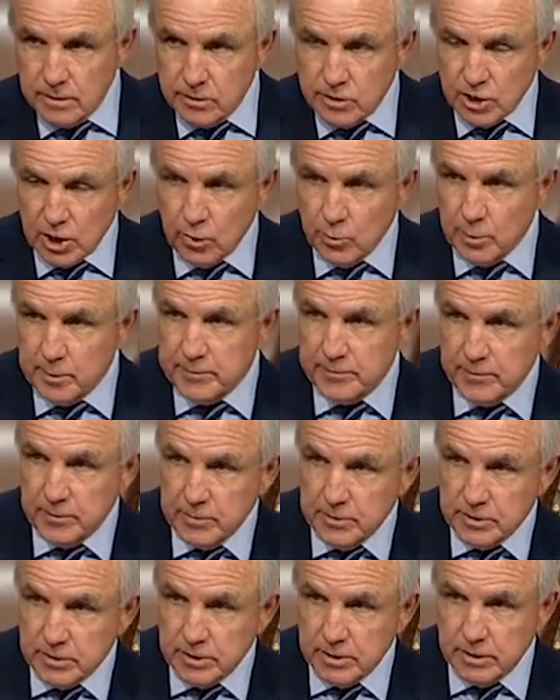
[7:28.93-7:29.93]
Gentlewoman
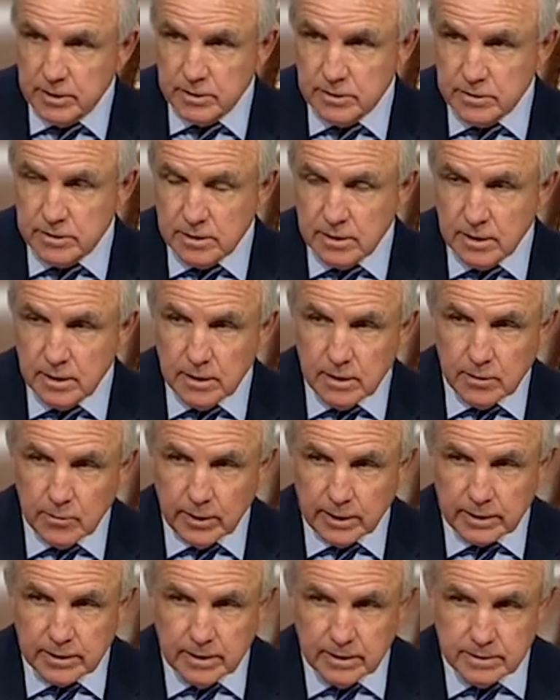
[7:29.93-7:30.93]
from Michigan is
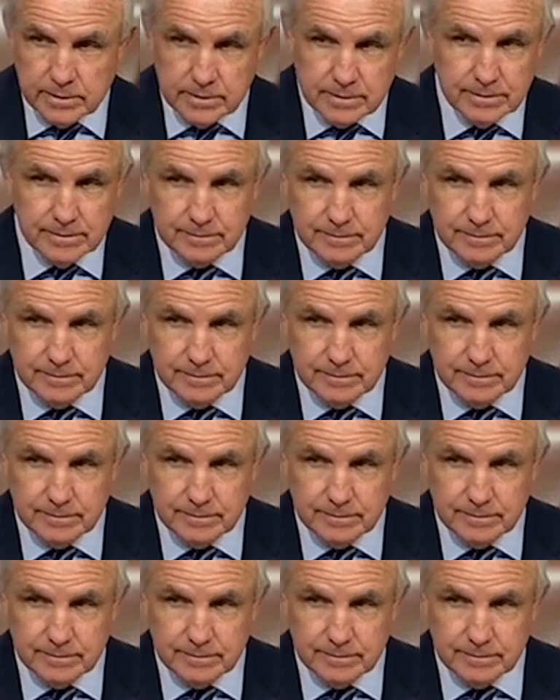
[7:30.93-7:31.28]
recognized.